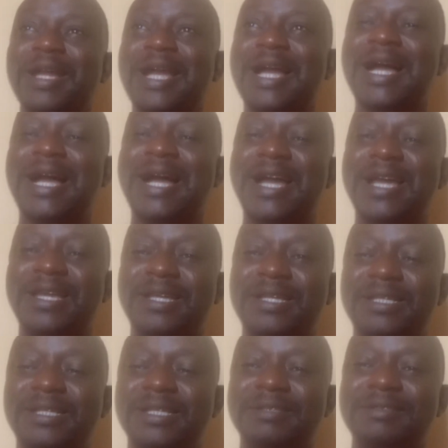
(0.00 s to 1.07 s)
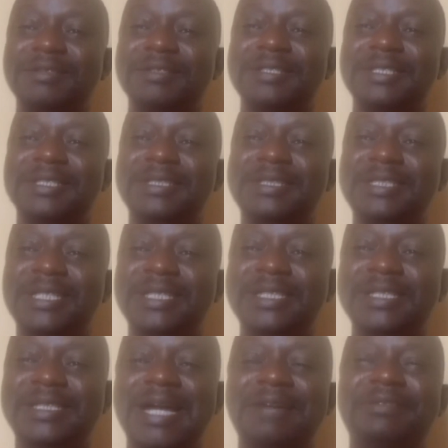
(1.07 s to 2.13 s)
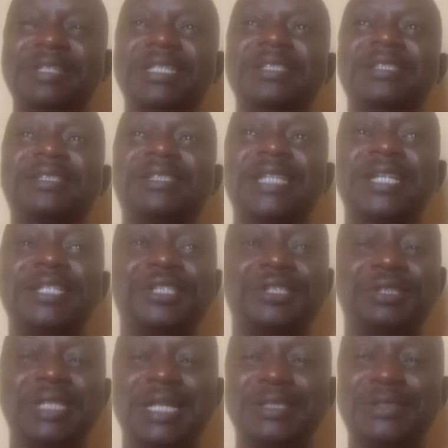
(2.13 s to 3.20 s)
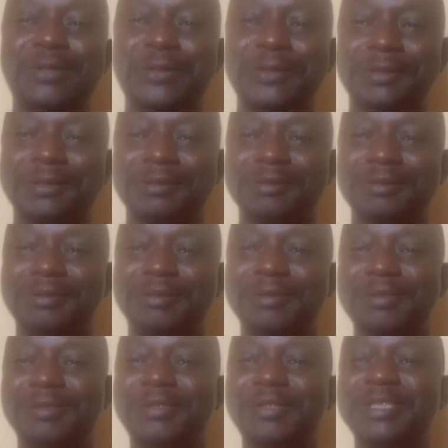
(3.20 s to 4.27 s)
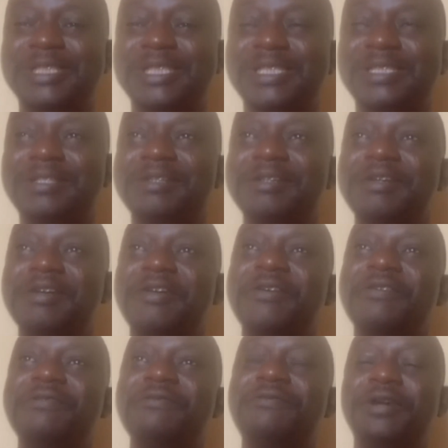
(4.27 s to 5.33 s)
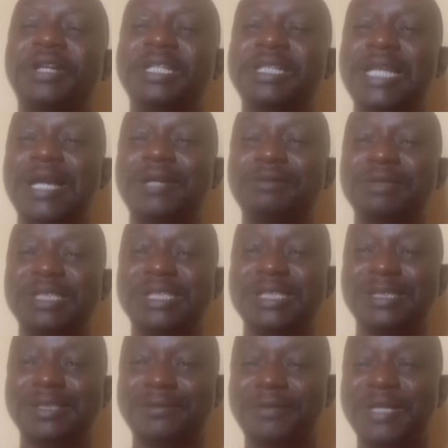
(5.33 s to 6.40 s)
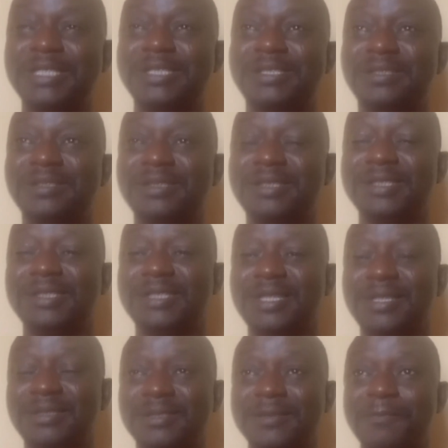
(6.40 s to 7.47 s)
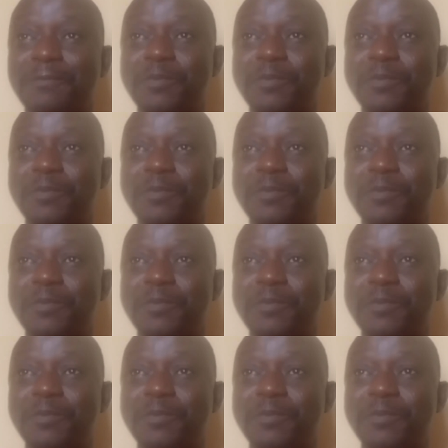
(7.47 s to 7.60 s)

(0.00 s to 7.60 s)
I didn't have the intention at all to study foreign languages, French in this case.